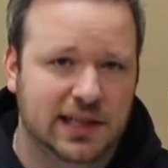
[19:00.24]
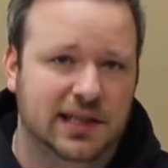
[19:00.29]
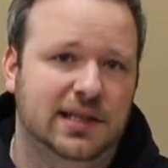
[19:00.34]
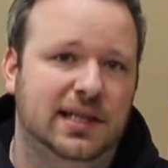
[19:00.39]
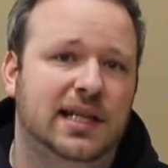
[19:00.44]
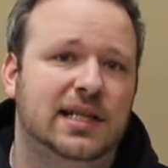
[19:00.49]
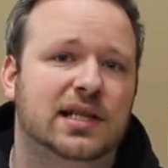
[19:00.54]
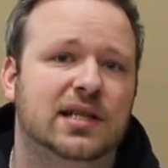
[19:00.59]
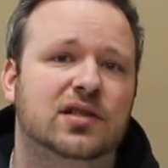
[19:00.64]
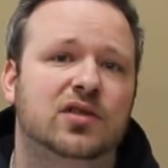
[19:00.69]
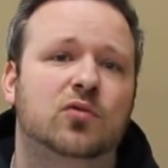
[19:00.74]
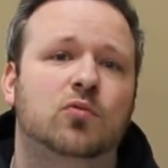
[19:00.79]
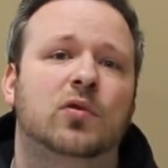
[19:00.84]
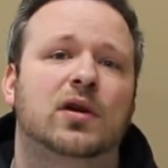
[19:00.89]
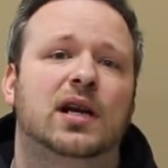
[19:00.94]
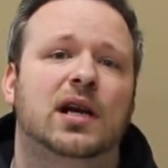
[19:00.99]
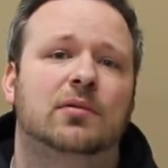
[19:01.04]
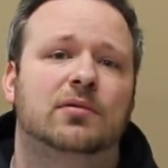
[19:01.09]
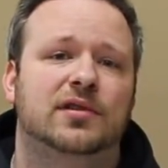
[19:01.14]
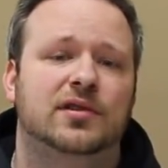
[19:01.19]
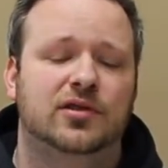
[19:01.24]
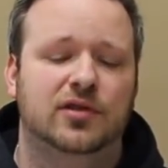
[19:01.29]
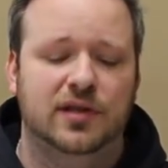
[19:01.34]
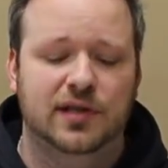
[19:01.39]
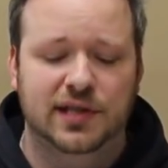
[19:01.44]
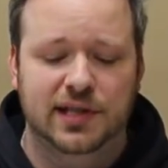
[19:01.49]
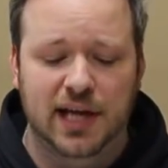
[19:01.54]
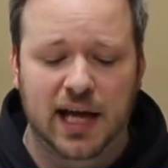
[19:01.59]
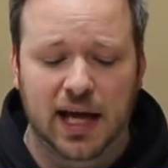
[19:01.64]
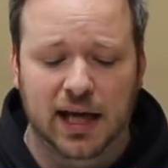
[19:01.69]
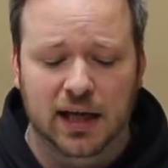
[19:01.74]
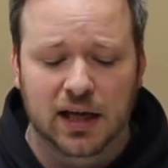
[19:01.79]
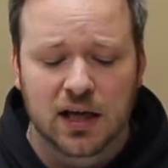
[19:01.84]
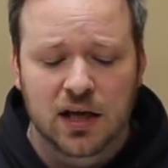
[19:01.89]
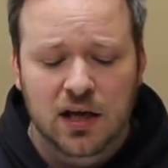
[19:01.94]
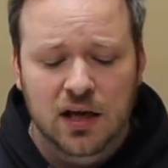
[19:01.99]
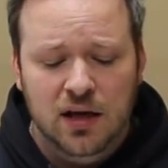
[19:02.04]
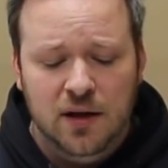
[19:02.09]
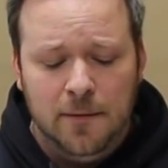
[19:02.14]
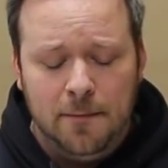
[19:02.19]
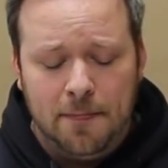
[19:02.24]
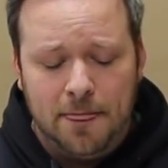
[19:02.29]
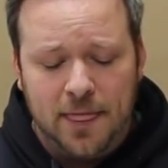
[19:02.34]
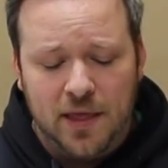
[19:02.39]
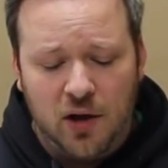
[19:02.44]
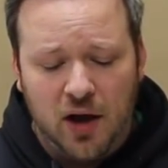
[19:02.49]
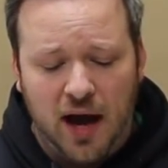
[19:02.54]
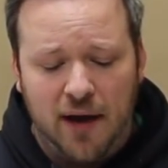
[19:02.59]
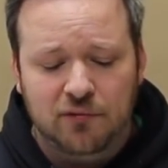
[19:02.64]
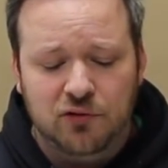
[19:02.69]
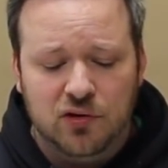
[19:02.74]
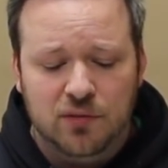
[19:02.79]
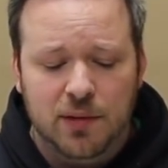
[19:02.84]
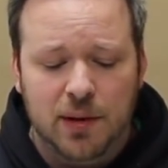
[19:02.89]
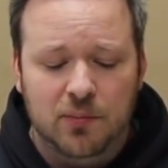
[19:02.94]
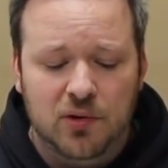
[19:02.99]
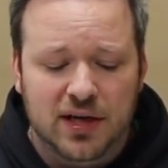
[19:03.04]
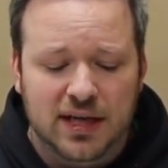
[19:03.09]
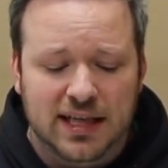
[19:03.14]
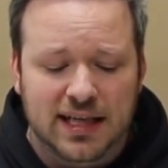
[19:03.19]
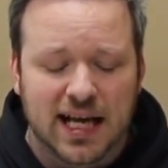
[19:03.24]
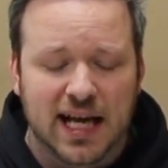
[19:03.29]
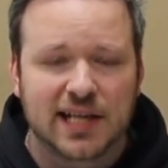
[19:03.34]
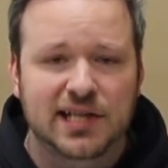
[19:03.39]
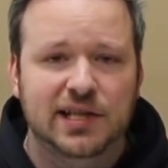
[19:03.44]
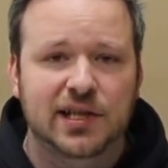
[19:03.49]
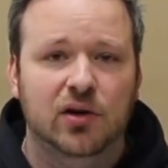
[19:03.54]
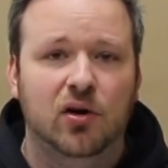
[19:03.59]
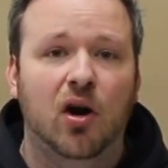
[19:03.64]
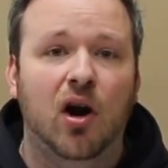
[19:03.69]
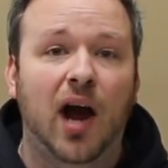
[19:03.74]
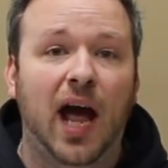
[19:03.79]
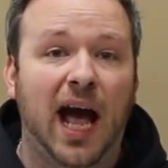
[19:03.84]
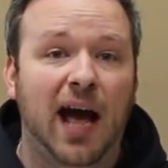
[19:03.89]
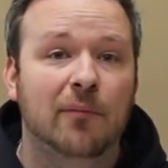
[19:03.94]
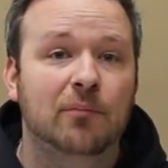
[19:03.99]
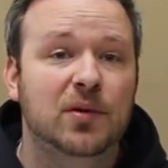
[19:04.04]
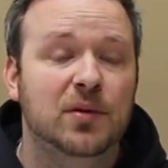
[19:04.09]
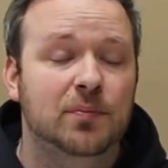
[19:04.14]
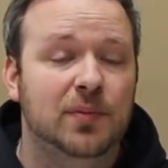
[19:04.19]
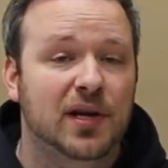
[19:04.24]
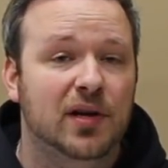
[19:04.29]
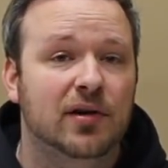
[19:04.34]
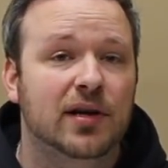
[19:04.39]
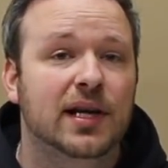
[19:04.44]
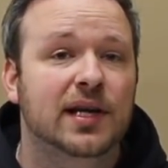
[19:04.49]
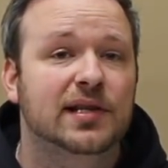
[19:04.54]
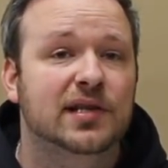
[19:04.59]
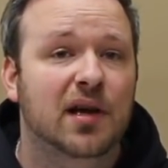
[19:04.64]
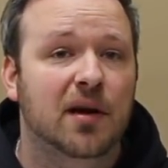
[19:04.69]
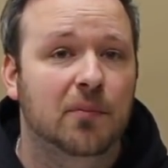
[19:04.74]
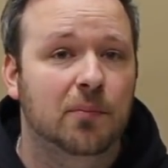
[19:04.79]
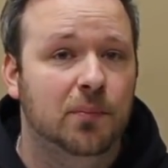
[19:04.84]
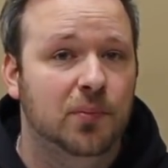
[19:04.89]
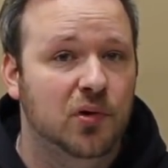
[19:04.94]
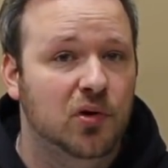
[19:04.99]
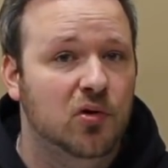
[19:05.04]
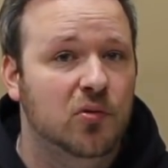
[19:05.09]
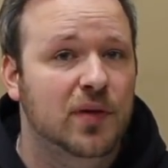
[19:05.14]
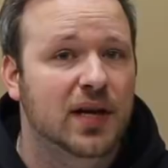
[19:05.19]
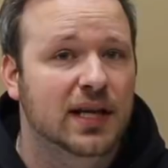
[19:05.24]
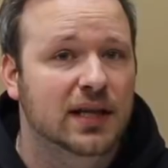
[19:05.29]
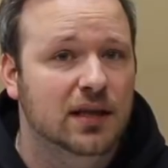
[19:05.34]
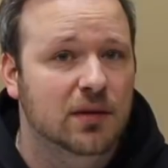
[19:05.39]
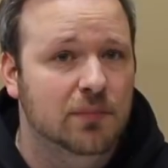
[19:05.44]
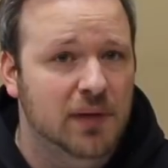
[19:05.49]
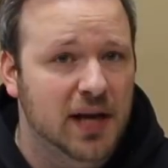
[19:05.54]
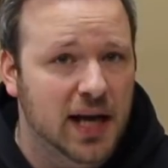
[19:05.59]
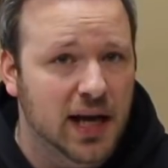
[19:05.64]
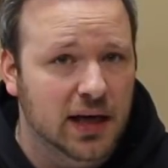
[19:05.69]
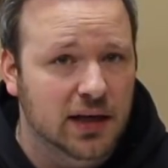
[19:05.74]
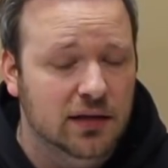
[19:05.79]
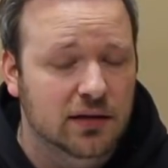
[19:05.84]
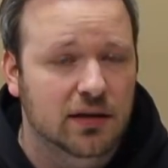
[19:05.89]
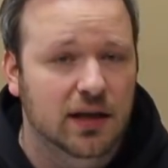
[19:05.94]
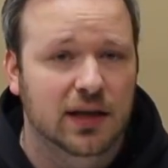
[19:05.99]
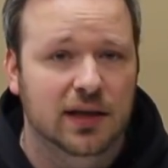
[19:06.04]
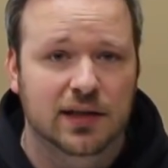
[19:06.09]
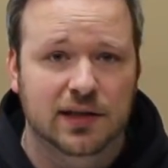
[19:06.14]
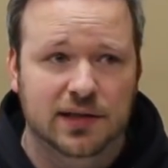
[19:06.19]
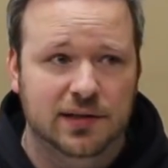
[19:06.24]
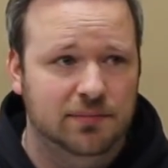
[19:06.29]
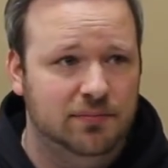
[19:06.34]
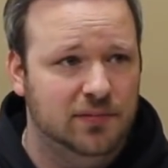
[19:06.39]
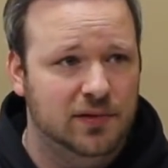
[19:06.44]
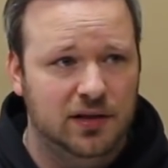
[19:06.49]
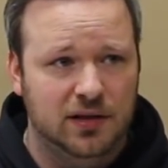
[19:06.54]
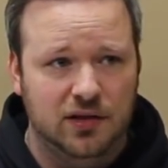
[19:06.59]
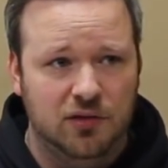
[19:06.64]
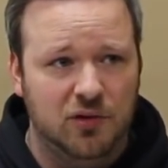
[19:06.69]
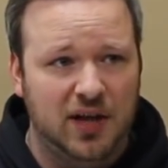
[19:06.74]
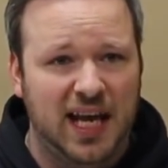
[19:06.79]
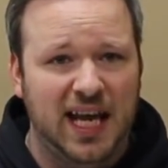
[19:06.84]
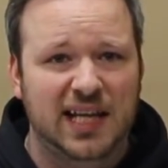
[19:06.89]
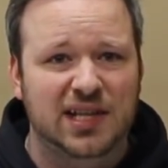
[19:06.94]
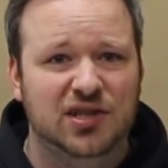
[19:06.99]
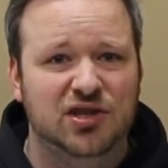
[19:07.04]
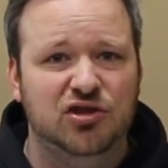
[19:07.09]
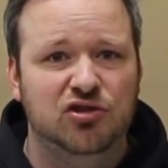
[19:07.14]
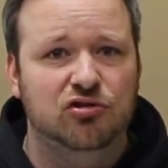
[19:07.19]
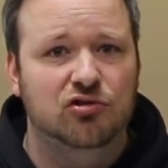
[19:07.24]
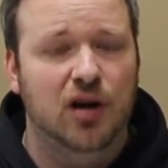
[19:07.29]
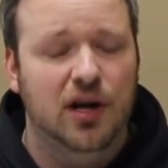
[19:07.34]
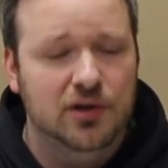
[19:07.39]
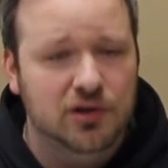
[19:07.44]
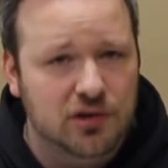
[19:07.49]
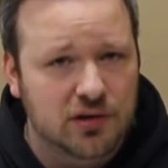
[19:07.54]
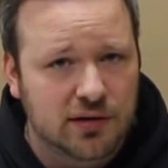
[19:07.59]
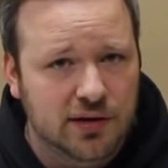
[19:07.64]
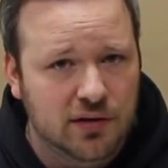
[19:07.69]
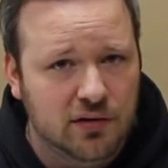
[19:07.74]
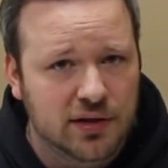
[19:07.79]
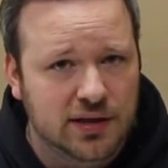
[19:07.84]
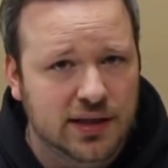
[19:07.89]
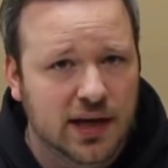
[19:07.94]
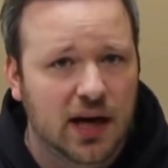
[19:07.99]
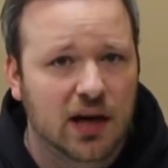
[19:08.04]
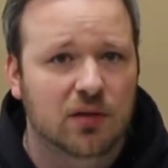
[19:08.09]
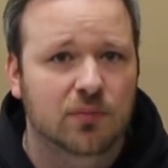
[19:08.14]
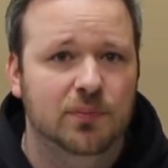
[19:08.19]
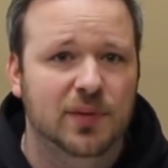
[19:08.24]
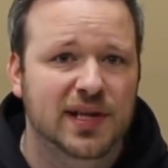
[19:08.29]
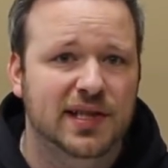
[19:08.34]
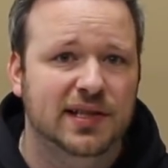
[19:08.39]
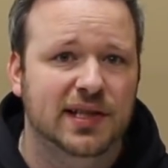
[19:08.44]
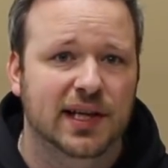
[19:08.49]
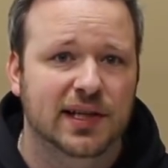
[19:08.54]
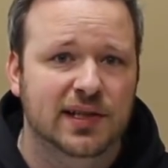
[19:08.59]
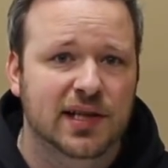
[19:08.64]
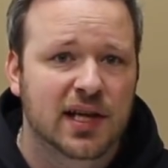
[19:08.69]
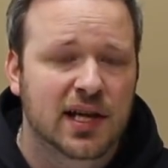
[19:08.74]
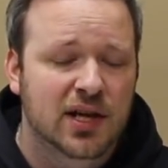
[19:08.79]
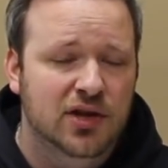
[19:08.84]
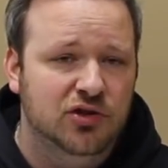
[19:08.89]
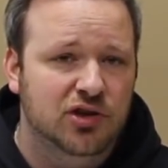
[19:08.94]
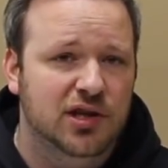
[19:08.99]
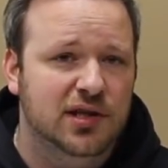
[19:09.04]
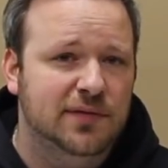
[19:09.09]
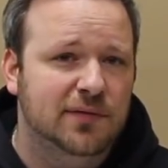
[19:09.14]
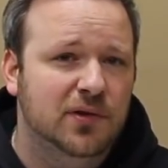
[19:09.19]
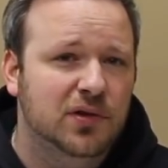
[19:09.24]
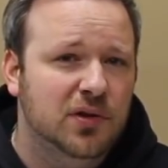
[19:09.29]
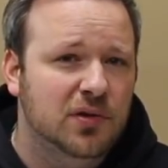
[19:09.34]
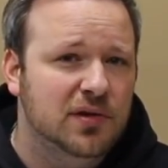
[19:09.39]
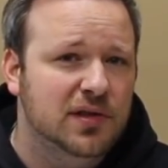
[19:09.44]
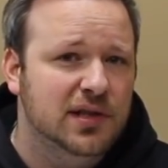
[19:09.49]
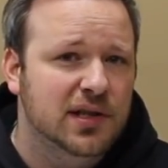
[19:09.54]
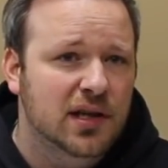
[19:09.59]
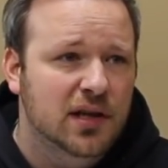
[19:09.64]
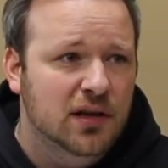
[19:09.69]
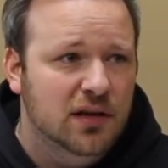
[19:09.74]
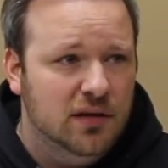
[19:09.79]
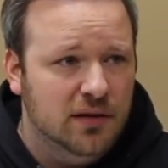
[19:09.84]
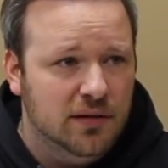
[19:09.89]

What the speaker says: this leads into what I was just saying. You have to remember, yes, there have been periods of boom in demand, and you can't structure your entire business just for those